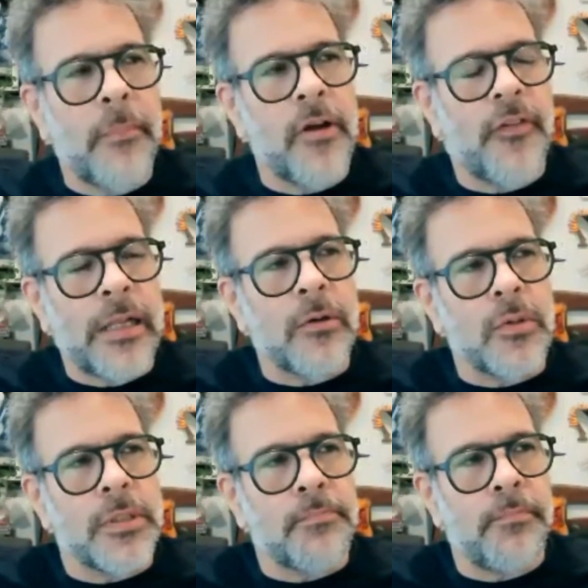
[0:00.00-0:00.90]
my father
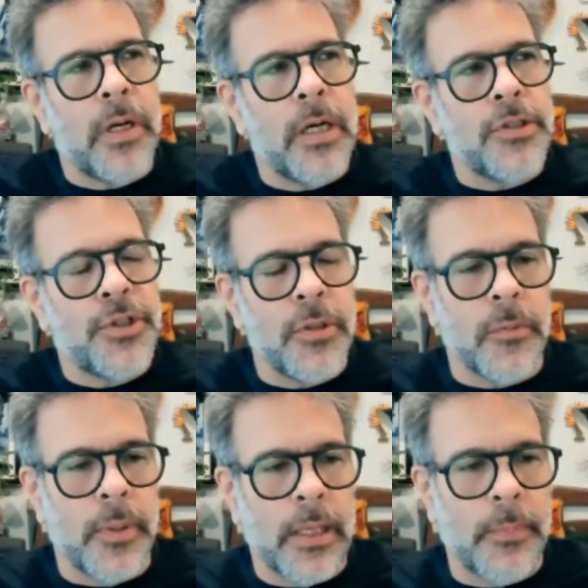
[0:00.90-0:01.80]
was a
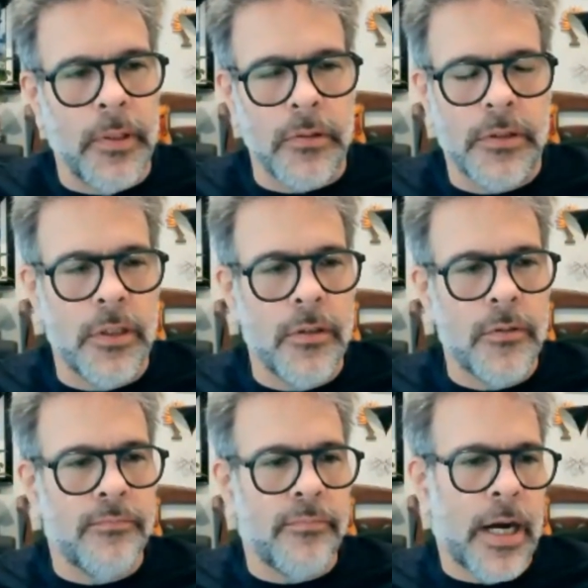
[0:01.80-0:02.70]
judo black belt.
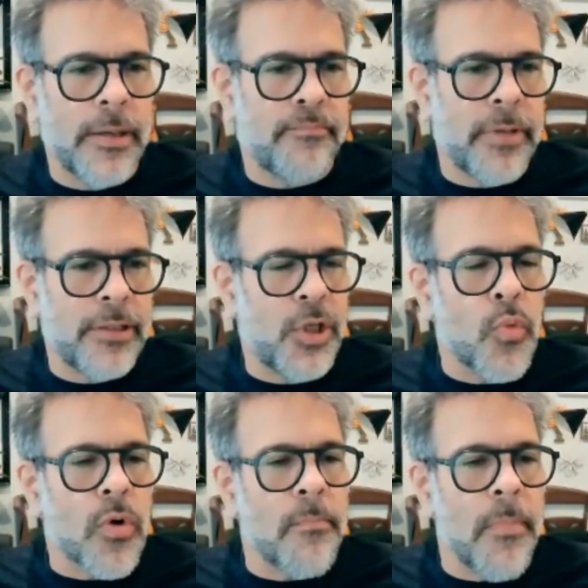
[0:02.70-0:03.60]
So I
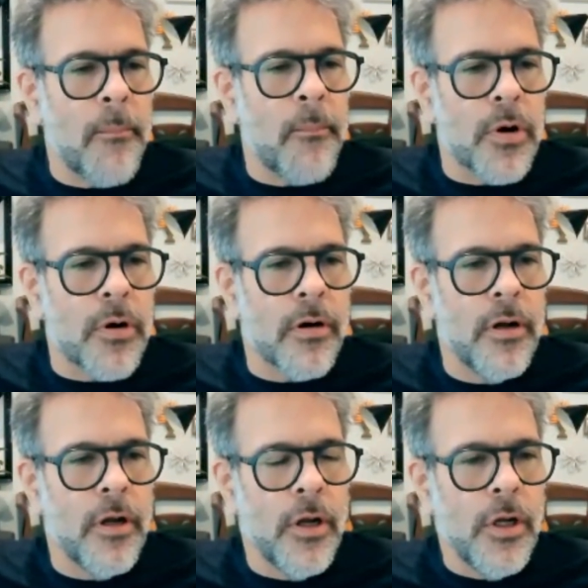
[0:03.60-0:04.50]
don't remember
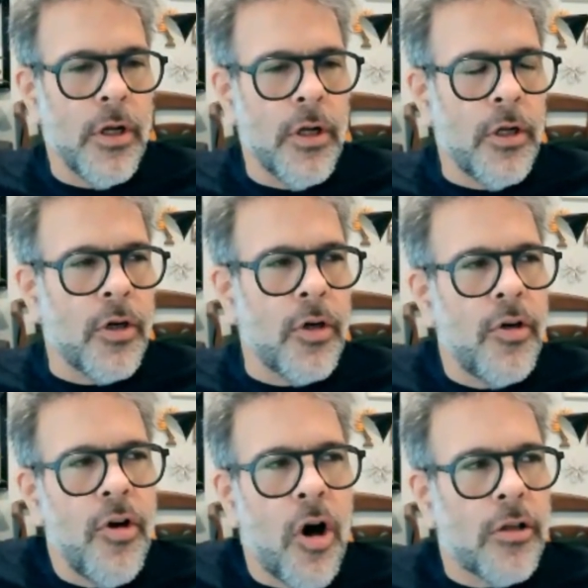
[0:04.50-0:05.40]

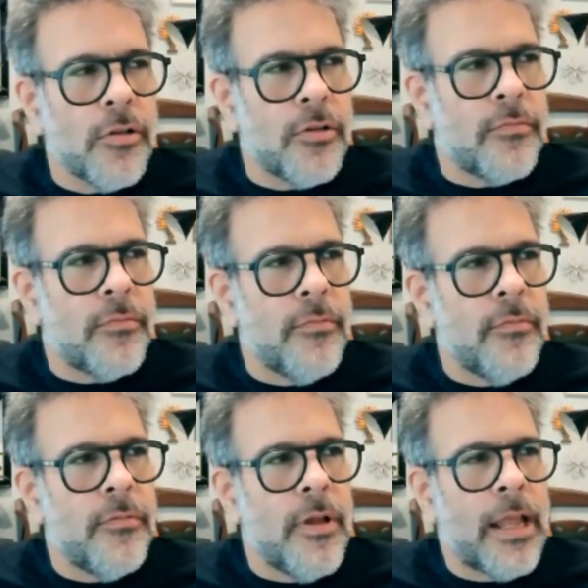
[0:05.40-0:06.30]
not
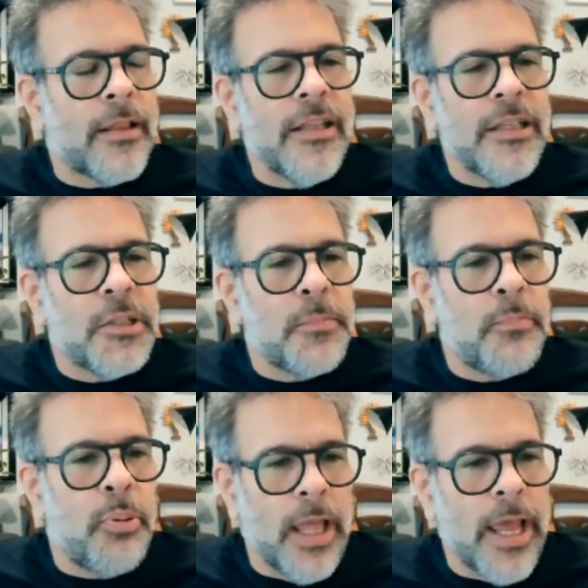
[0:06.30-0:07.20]
at least
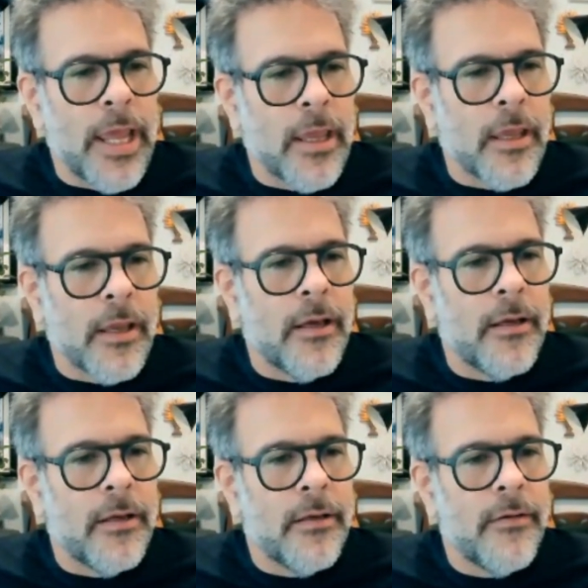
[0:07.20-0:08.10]
playing
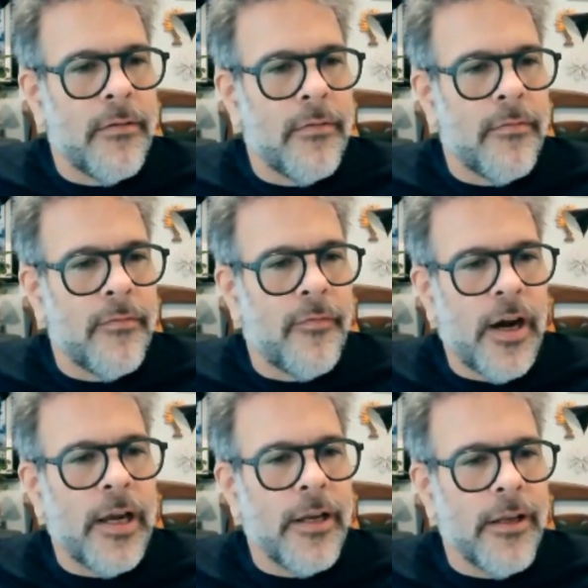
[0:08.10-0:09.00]

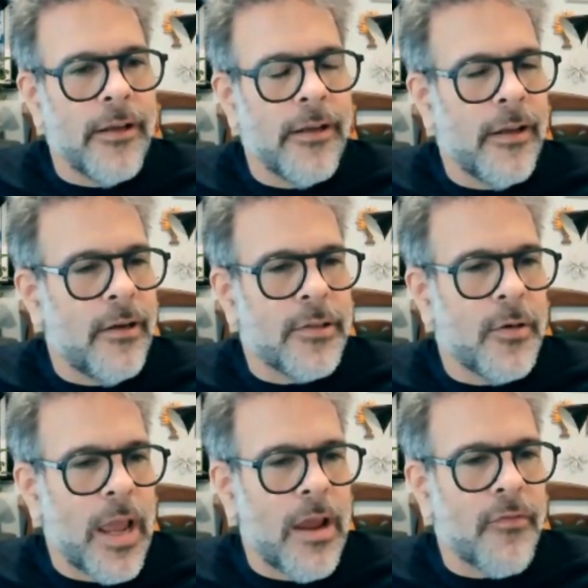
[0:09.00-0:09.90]
fighting,
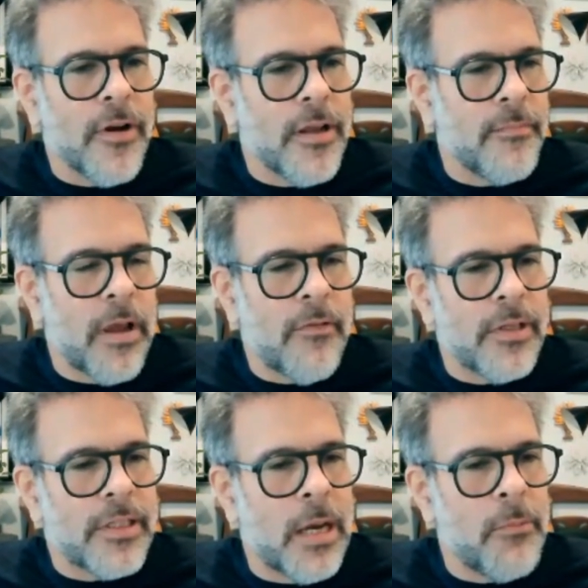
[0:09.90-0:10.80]
so every
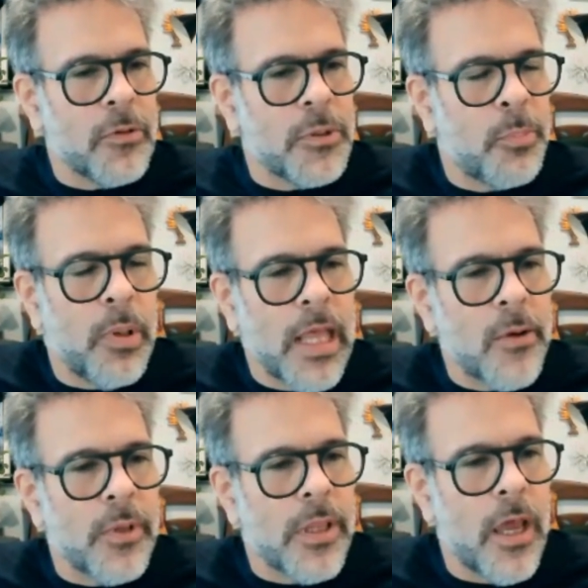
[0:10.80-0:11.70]
time I was
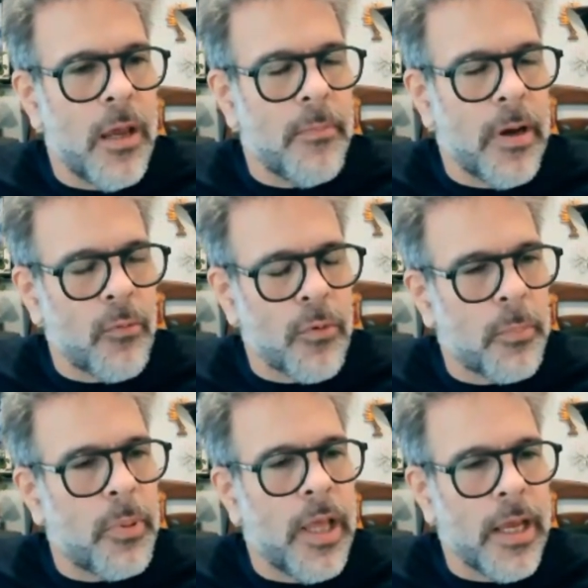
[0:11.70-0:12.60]
playing with him, we're
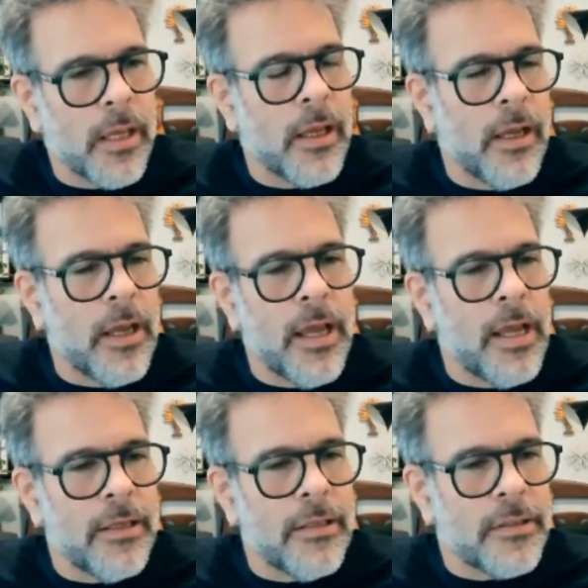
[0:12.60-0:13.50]
playing
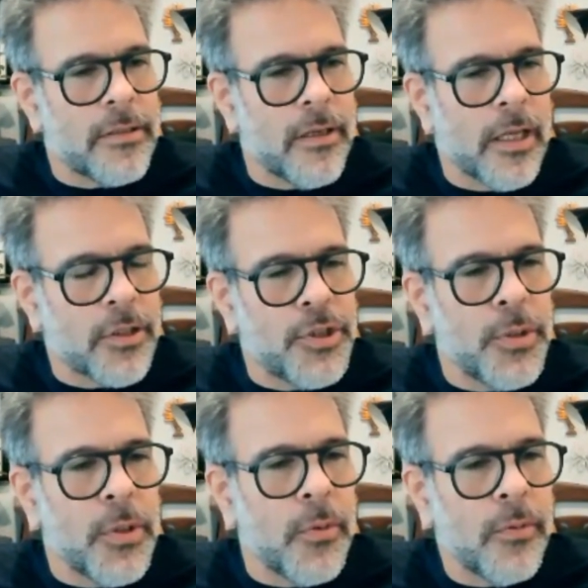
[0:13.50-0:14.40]
as like
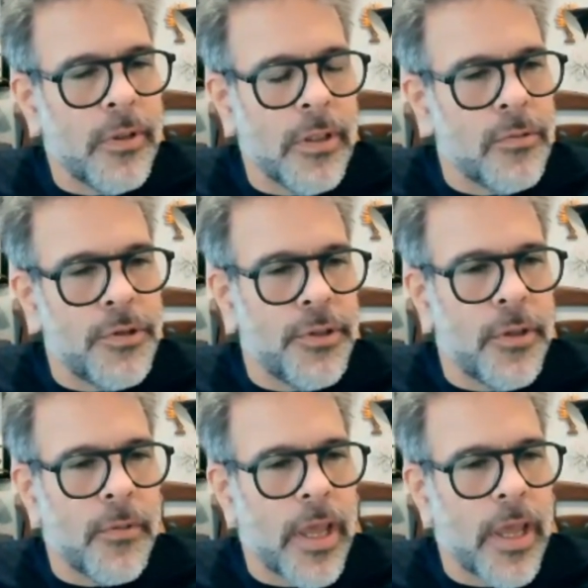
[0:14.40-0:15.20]
little judo